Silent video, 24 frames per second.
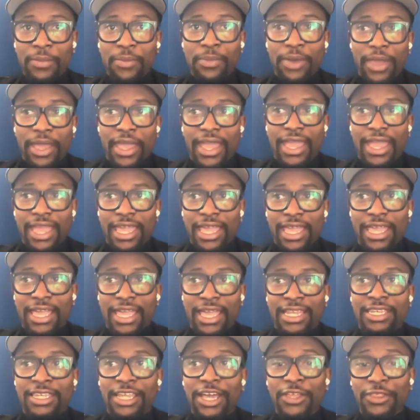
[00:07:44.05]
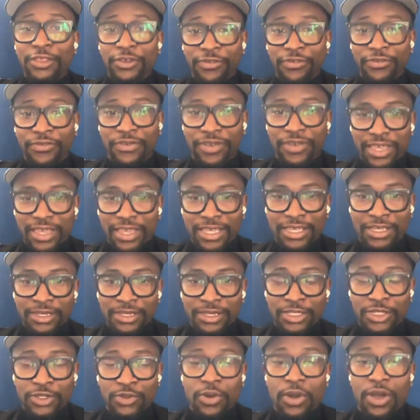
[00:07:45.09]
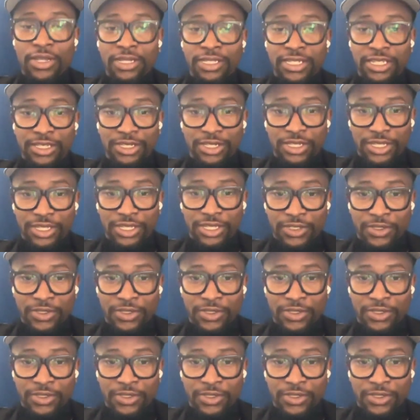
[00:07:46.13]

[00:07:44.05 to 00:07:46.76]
pay another fee to audition.